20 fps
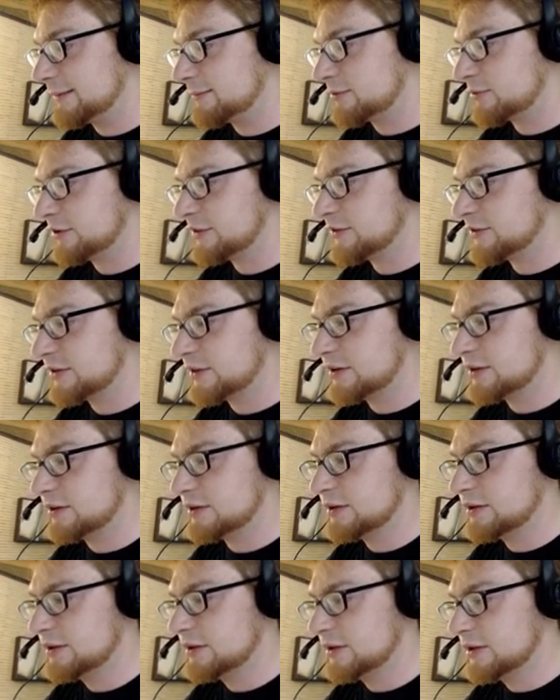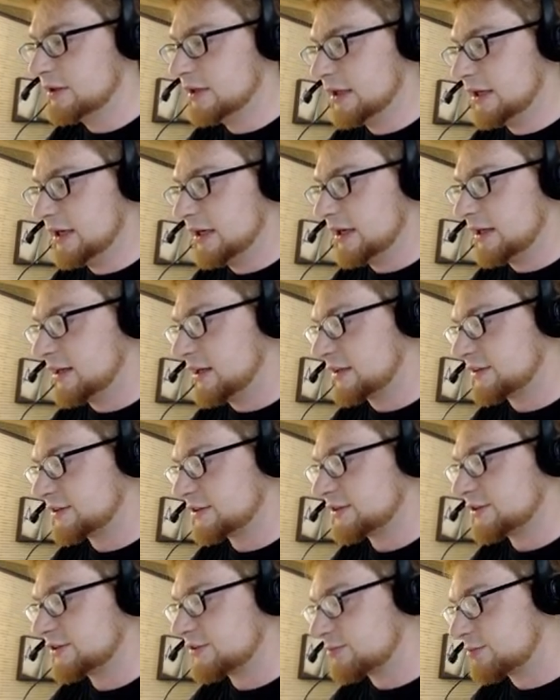printed. And I'll
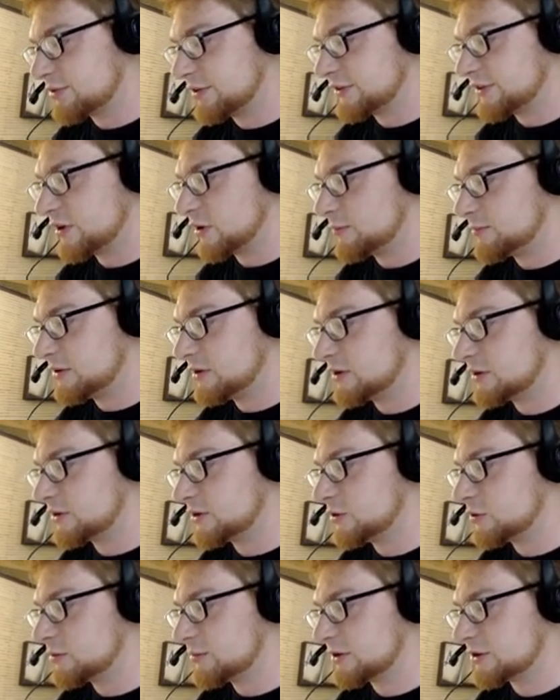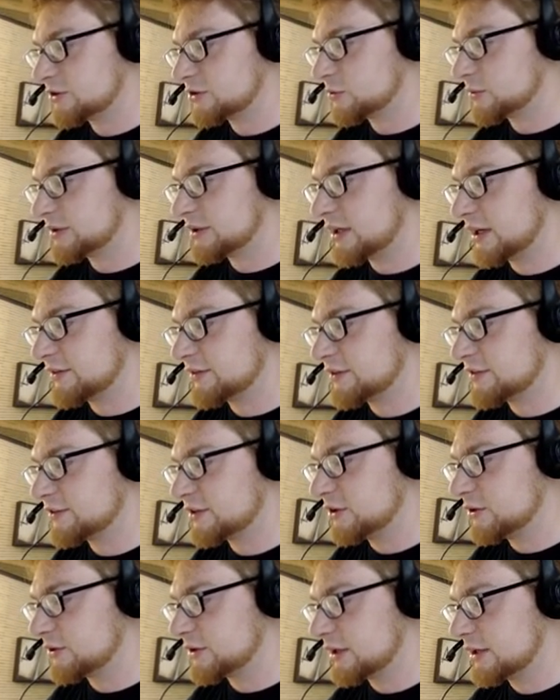actually just print out P and Q to make sure we got these
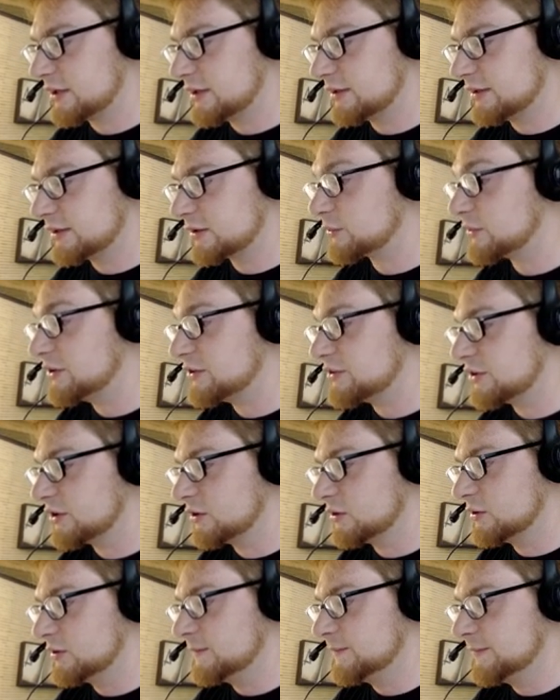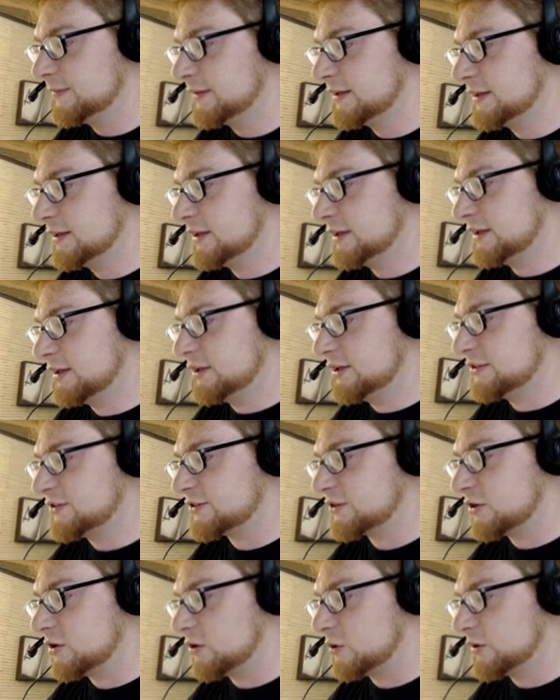A-OK. -okay. And we do.
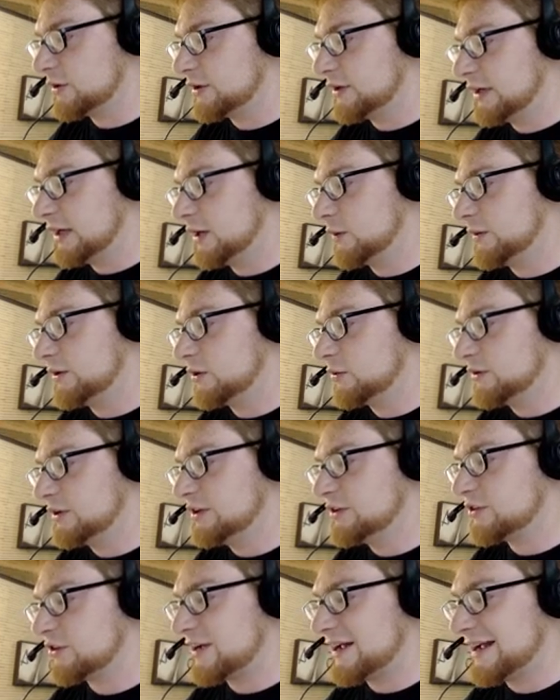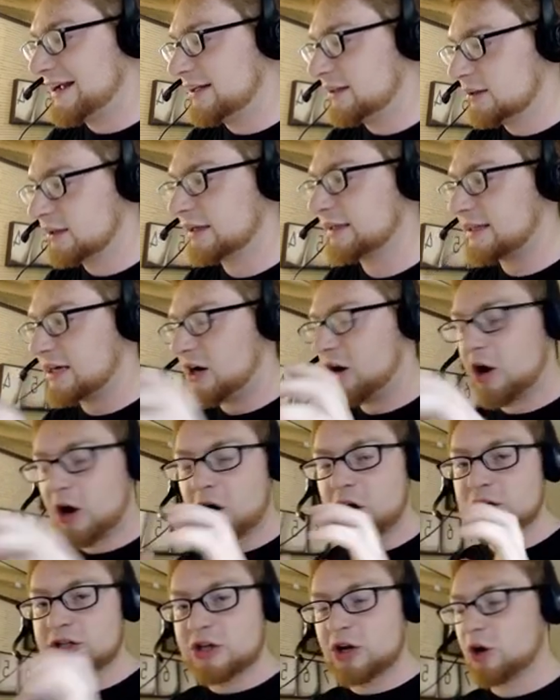So now we don't need to like
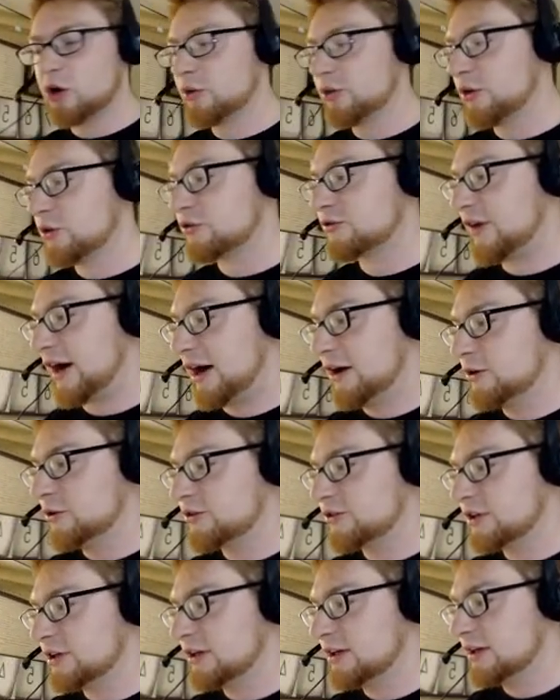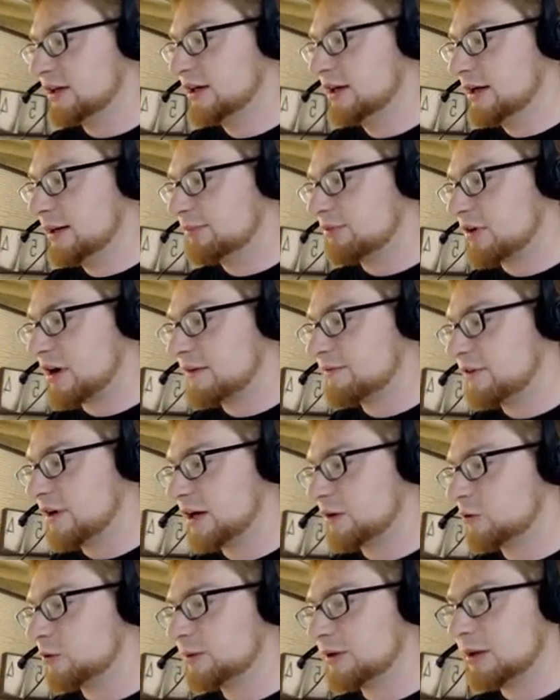hard code those values in.
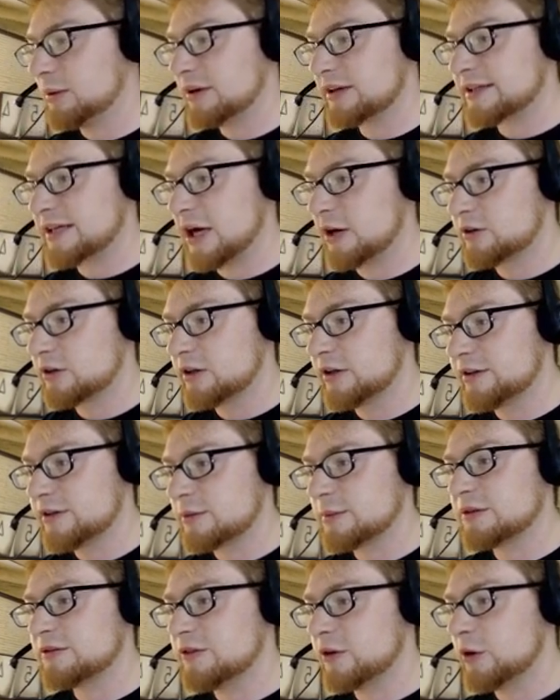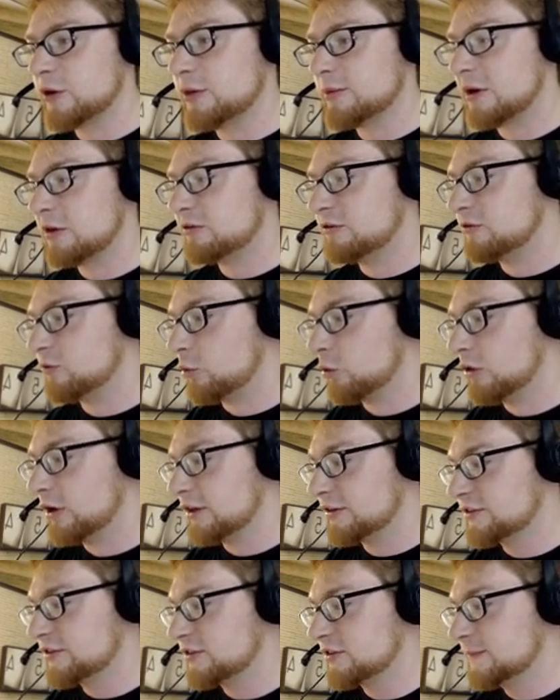PrimeFac will be able to calculate them and figure them out for
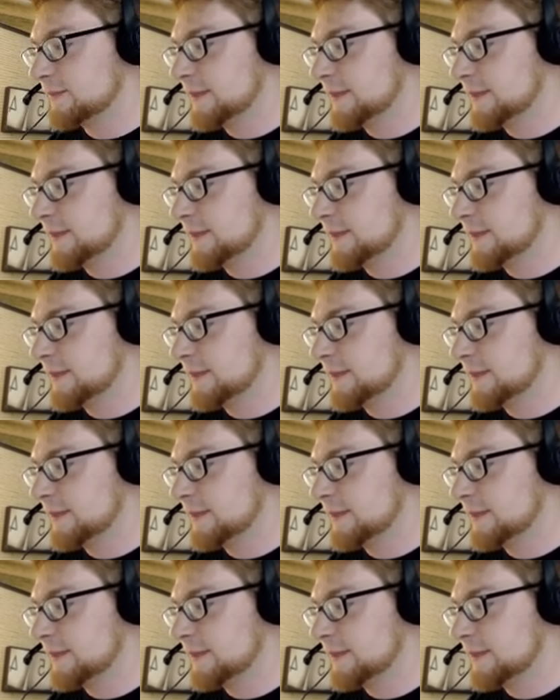us.